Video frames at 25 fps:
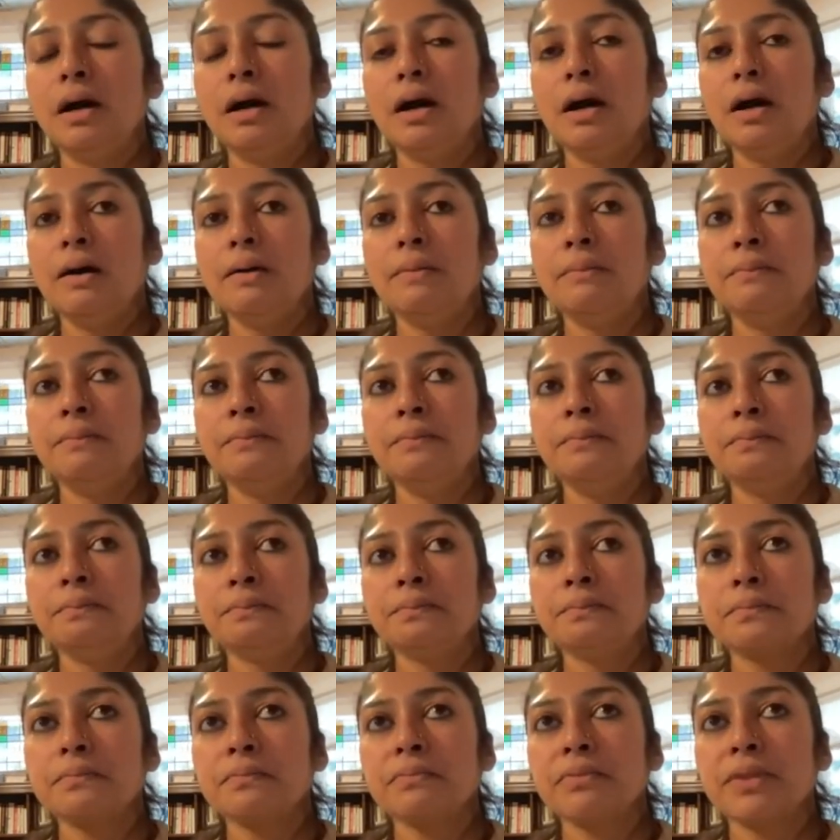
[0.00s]

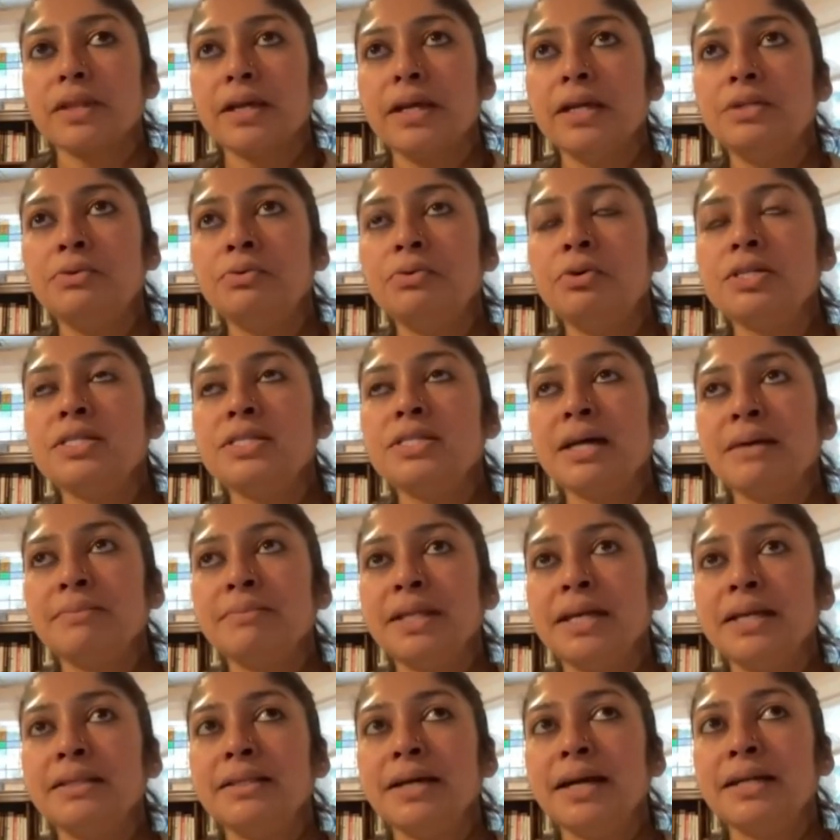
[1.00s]
it was
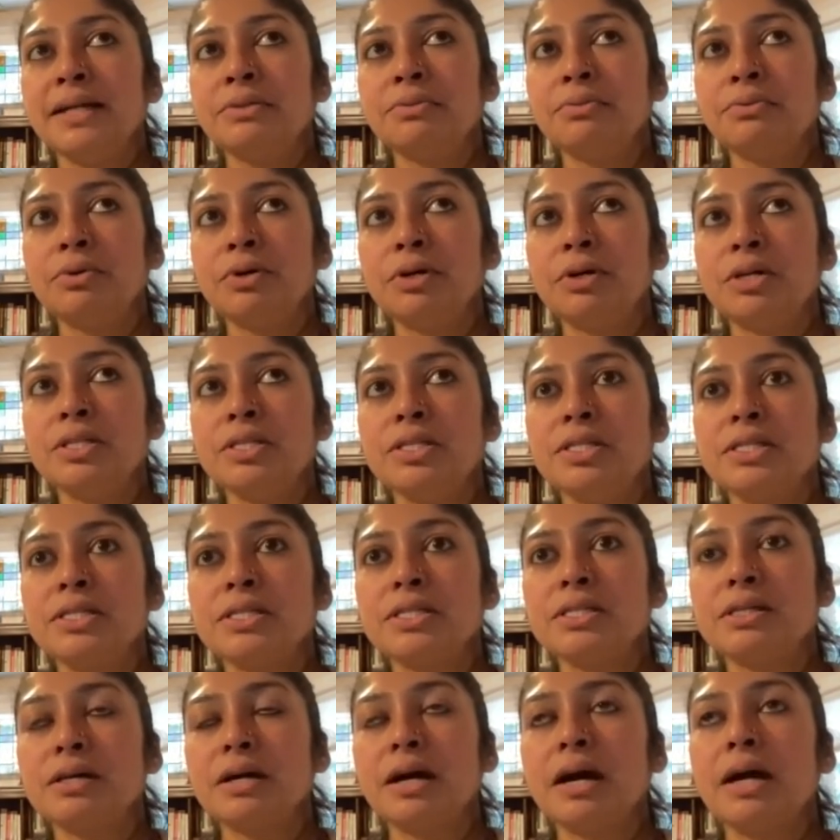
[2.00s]
something that
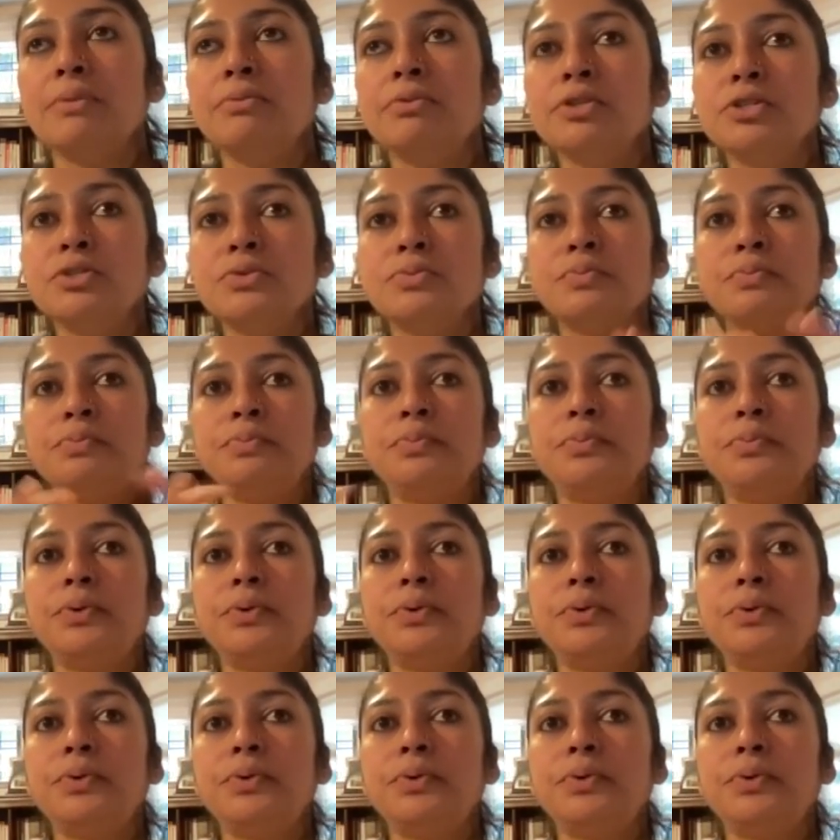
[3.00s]
was, I was